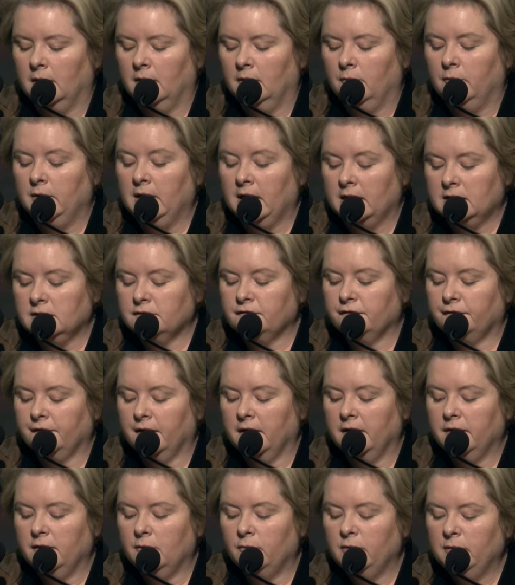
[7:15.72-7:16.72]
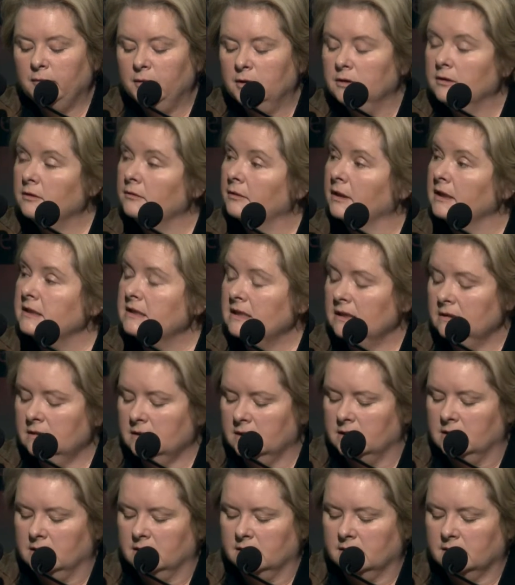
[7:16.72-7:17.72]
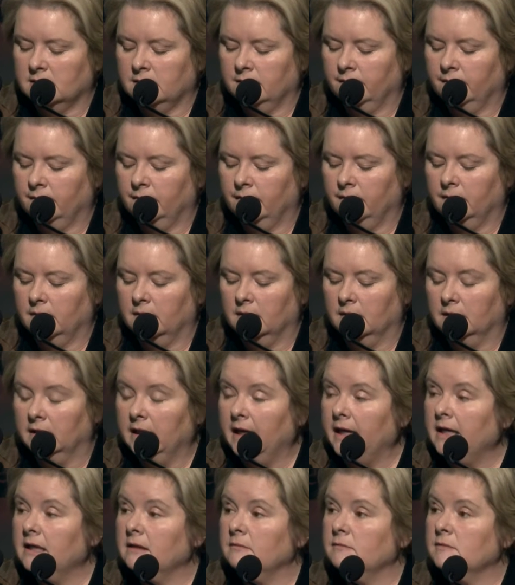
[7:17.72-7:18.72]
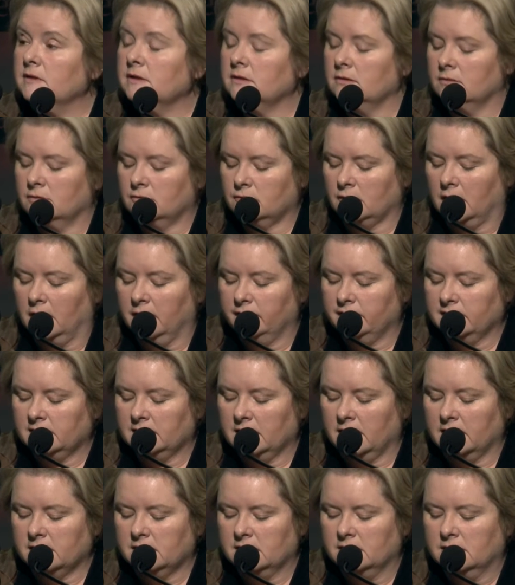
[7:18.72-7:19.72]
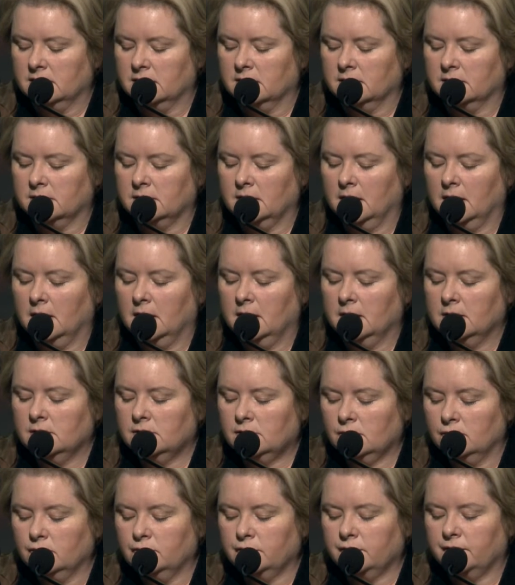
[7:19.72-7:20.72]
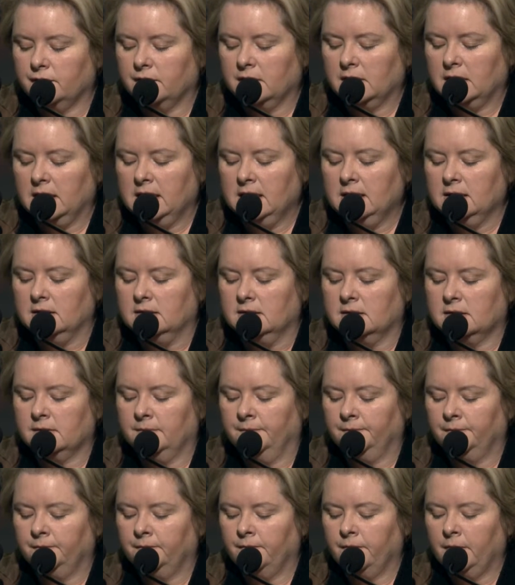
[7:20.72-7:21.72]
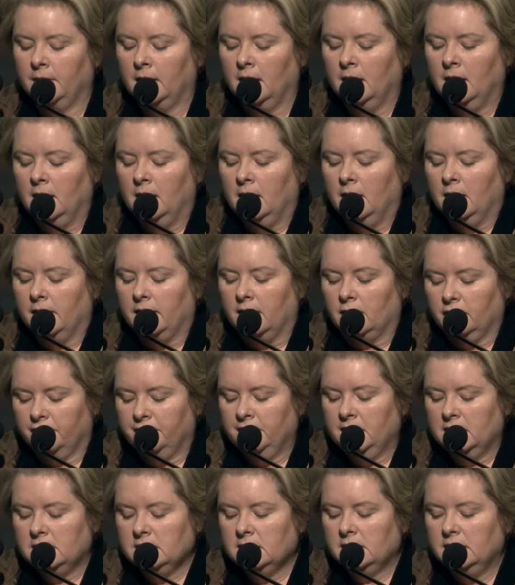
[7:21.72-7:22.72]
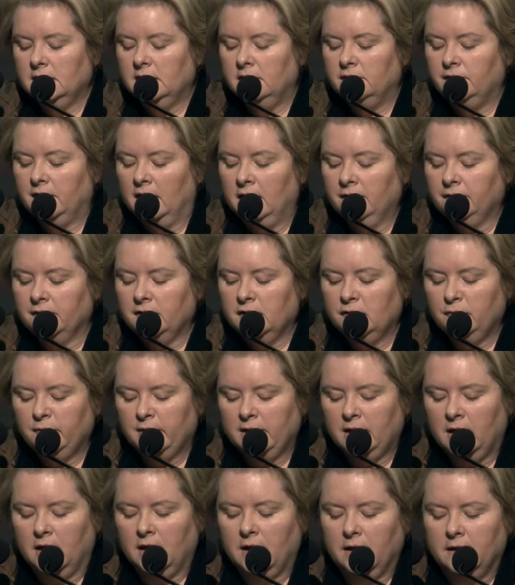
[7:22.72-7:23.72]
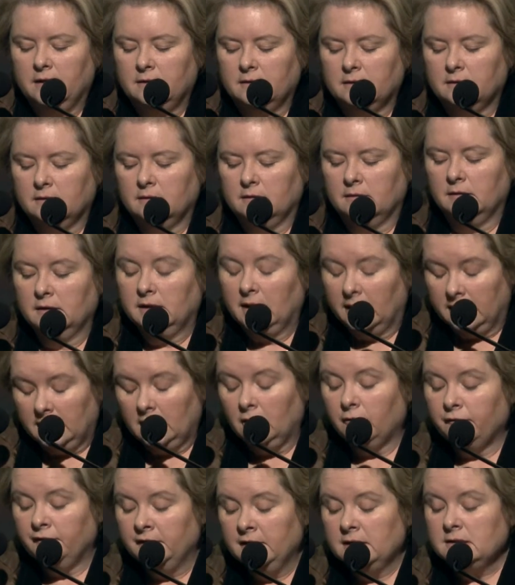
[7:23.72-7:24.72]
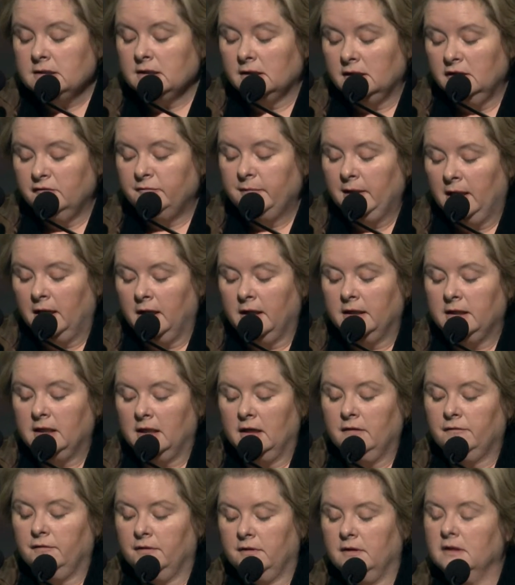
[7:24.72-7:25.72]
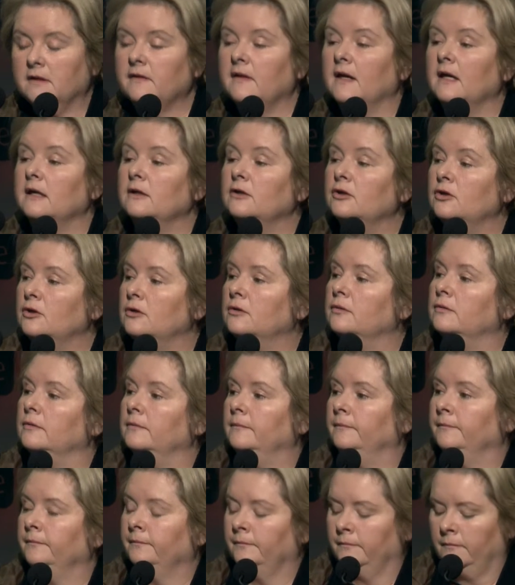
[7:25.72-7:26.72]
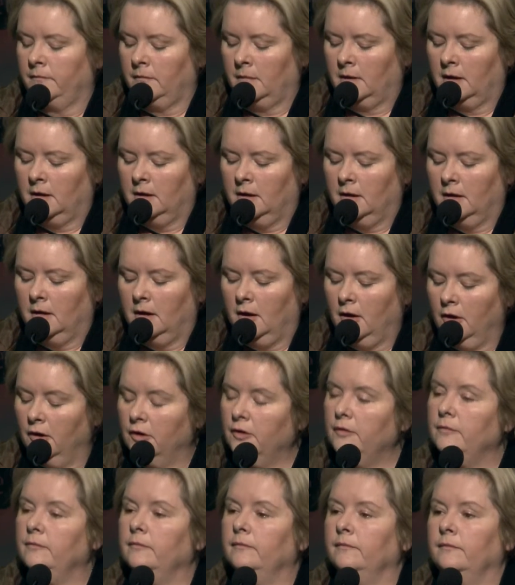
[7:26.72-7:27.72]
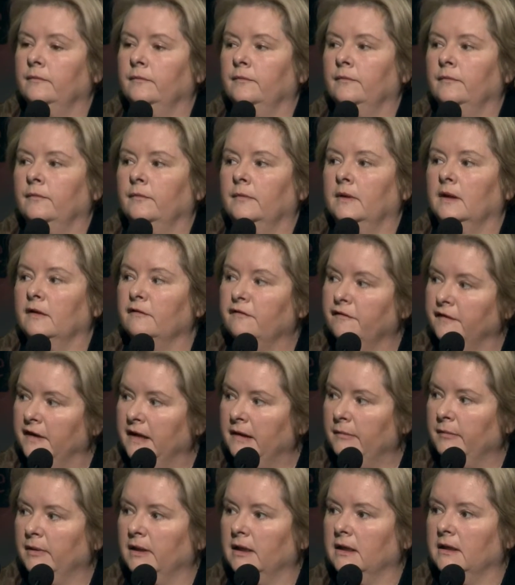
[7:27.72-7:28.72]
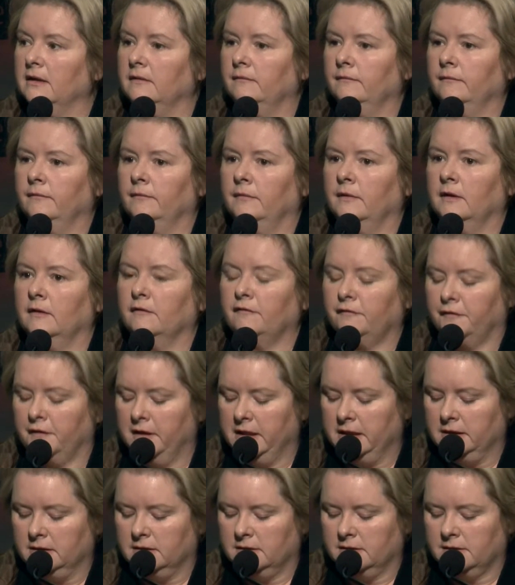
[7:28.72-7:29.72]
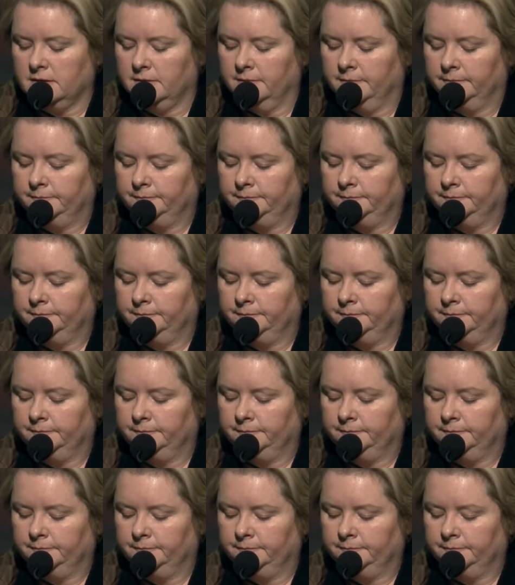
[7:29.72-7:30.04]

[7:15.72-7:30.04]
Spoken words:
We had to find the women new identities, names, driver's licences, schools for the kids. They often had to leave behind everything they knew: home, family, friends.